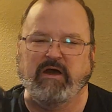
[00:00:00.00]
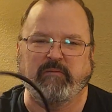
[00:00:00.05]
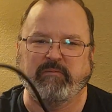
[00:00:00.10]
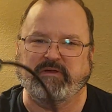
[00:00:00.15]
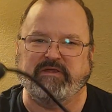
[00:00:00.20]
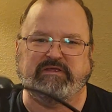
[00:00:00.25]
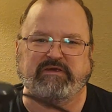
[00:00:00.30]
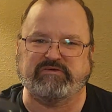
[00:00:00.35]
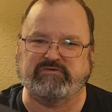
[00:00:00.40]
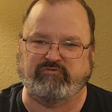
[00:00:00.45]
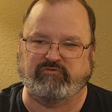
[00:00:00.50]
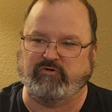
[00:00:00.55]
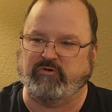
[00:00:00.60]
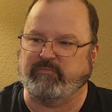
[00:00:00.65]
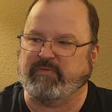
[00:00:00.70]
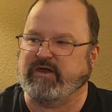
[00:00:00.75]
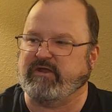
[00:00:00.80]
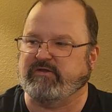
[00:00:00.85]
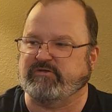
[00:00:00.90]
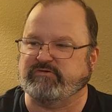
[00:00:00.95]
but it doesn't
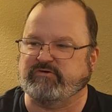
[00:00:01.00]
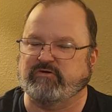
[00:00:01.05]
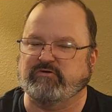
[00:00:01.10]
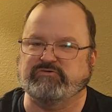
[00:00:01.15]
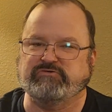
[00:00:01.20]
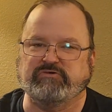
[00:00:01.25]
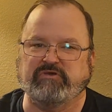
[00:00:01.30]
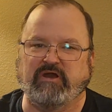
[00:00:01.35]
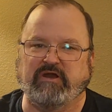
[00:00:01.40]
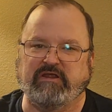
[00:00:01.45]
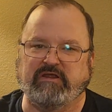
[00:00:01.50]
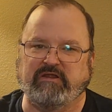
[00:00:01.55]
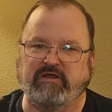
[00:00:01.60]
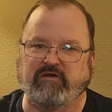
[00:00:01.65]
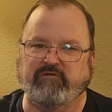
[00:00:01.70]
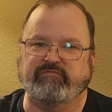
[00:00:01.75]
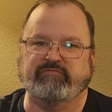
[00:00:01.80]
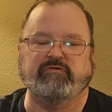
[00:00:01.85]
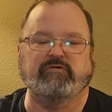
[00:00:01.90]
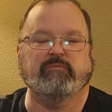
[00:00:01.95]
really matter as long as you got
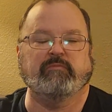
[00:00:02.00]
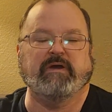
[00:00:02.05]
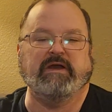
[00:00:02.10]
enough to